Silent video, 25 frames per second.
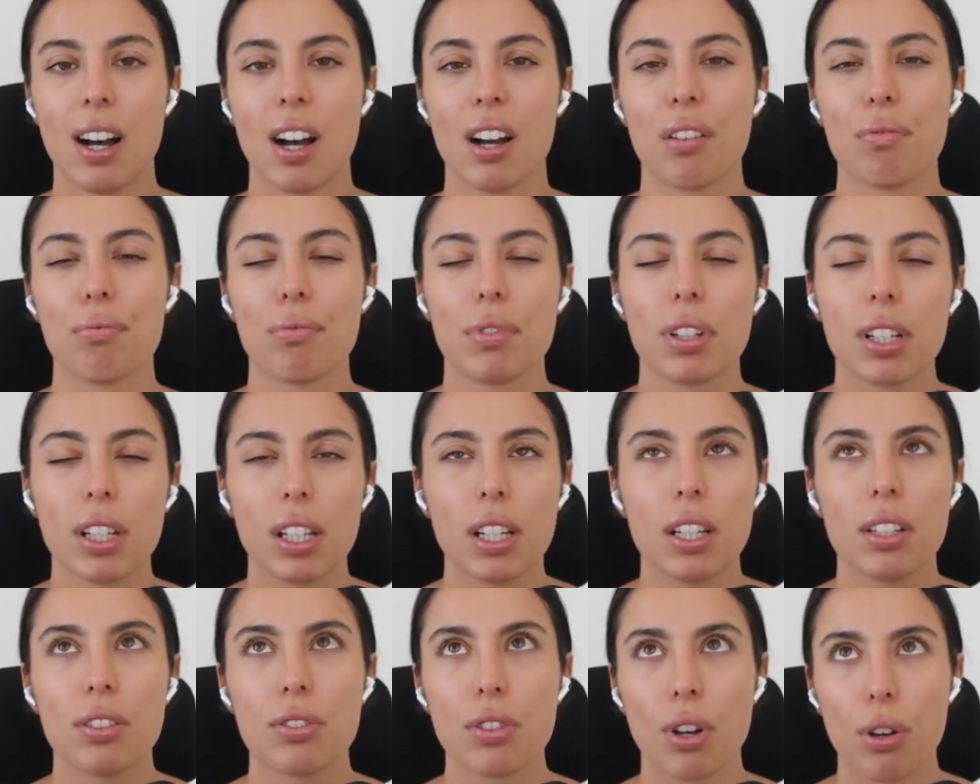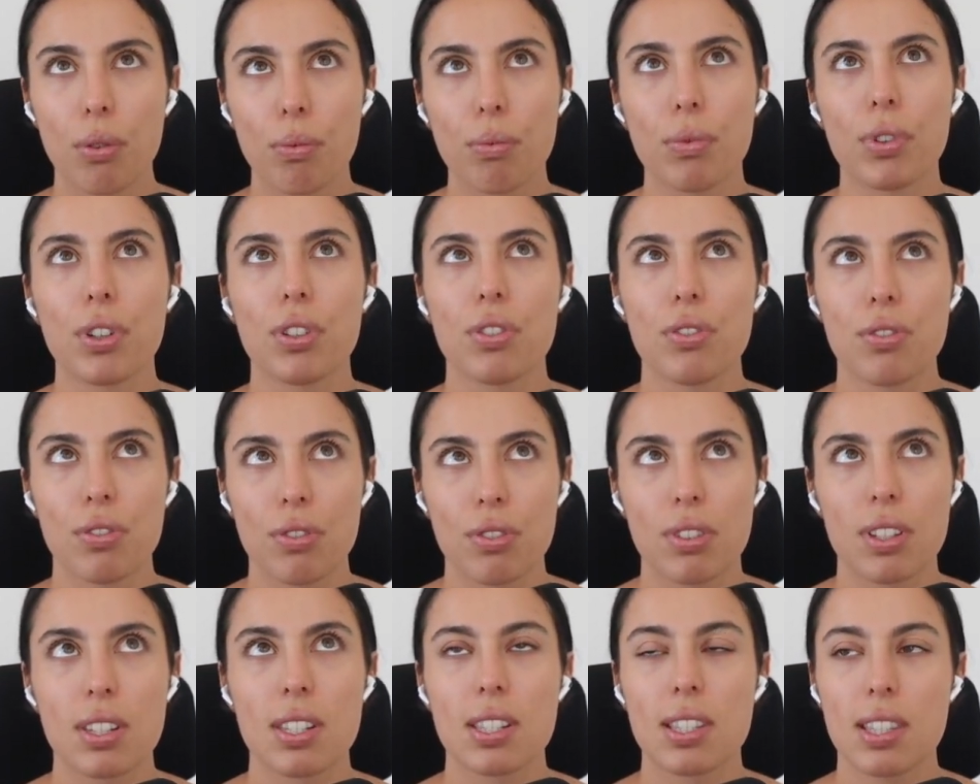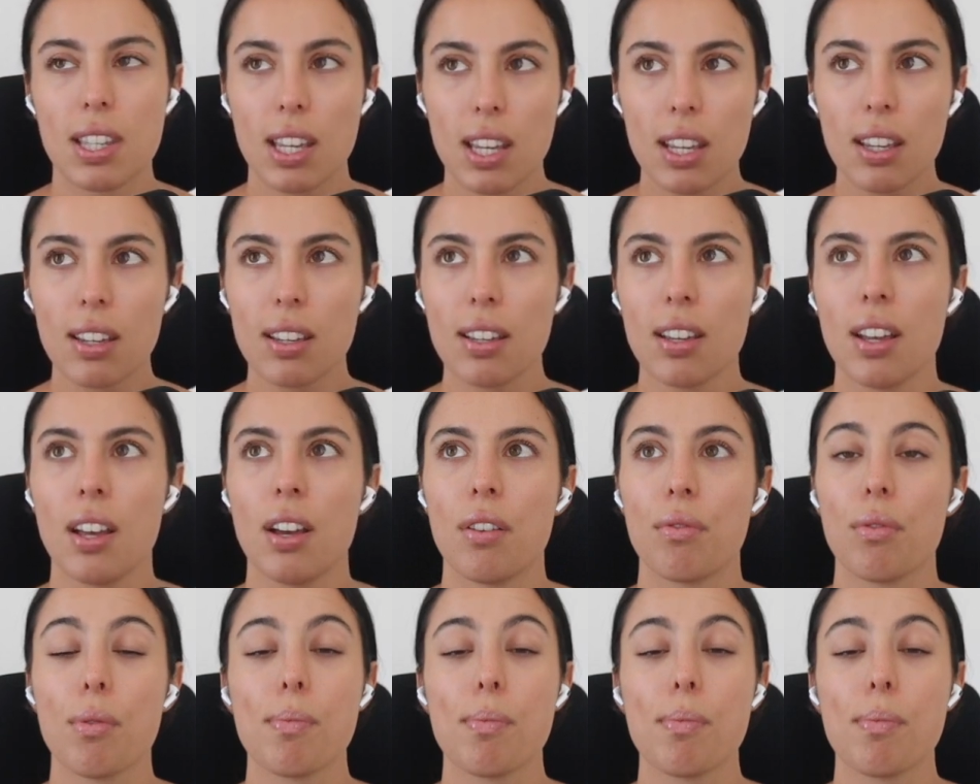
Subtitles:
I really don't want to do this thing.